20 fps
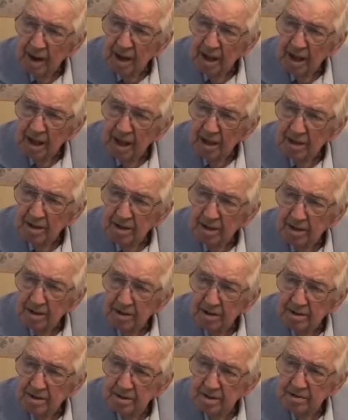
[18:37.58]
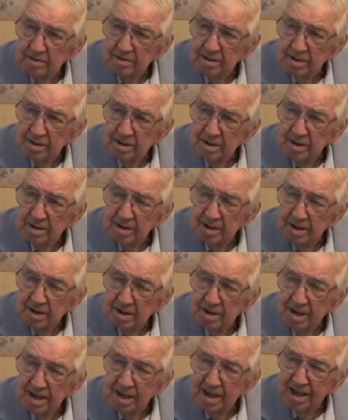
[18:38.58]
And his name began with a
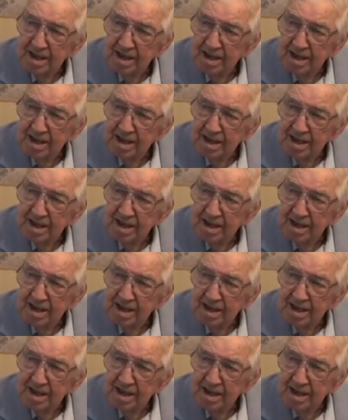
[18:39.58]
C.